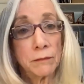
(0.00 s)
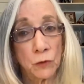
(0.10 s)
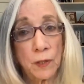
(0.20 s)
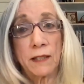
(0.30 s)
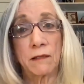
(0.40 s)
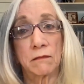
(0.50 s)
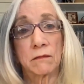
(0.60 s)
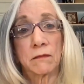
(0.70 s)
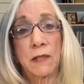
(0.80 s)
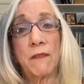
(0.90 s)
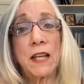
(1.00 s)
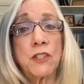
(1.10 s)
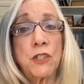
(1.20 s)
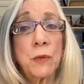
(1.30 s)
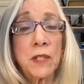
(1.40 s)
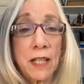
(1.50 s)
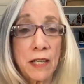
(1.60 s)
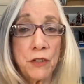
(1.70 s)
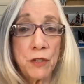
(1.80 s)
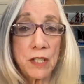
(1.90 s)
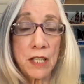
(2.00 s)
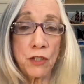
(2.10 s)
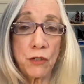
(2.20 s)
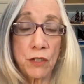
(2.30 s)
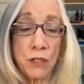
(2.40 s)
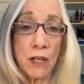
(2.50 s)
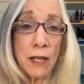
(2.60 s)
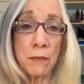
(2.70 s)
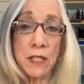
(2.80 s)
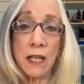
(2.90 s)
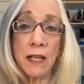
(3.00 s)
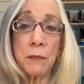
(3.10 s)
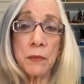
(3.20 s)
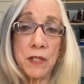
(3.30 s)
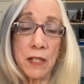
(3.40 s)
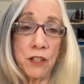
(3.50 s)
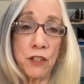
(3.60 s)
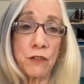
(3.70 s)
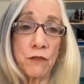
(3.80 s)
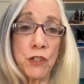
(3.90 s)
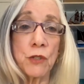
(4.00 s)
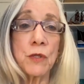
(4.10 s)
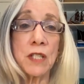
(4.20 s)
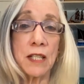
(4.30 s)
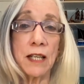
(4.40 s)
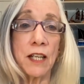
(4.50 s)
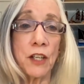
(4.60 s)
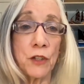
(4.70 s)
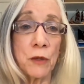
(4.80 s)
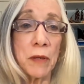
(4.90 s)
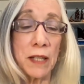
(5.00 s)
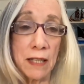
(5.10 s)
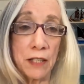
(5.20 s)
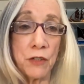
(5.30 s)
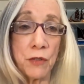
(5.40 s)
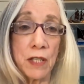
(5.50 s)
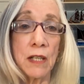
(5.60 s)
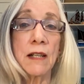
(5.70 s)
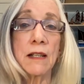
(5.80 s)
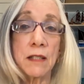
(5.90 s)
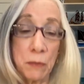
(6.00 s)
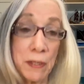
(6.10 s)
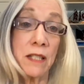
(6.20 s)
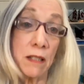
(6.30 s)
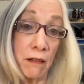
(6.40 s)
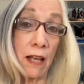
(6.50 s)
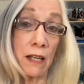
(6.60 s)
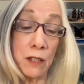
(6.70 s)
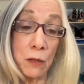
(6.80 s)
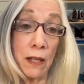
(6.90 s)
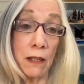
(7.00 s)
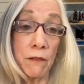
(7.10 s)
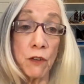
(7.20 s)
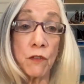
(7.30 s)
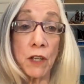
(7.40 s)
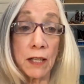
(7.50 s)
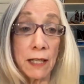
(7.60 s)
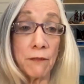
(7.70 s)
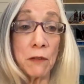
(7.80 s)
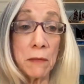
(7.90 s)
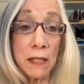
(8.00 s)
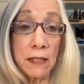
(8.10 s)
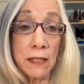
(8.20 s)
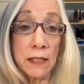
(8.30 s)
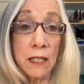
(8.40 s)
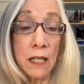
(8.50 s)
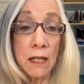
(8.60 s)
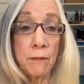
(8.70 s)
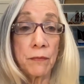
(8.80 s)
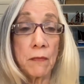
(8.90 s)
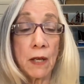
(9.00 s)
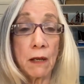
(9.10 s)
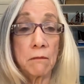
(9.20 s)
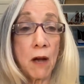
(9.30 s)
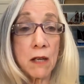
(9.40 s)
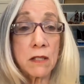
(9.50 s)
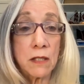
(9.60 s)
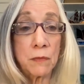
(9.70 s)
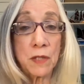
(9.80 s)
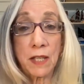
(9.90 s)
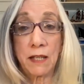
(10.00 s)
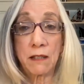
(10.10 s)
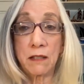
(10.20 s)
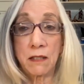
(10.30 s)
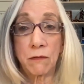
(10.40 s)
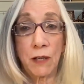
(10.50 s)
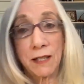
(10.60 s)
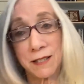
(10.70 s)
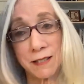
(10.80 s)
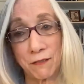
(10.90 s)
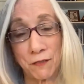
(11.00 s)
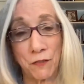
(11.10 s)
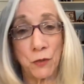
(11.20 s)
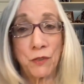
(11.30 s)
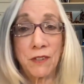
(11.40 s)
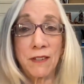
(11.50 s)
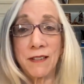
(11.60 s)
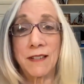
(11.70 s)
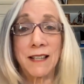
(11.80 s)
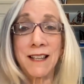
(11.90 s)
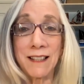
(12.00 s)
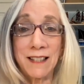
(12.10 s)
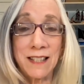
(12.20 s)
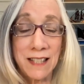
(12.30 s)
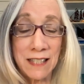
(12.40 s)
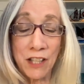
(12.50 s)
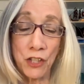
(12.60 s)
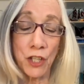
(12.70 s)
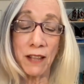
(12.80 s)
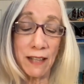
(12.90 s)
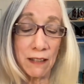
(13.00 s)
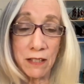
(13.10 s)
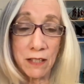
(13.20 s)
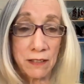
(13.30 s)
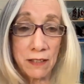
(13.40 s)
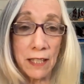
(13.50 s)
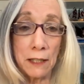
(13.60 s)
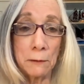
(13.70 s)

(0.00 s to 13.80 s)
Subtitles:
Right. Yes. And that's true in the countries, as you described. The tiny percentage of Jews in any European country speaks to that as well. If you've got 11 million Muslims against, what is it, a few dozen, 30,000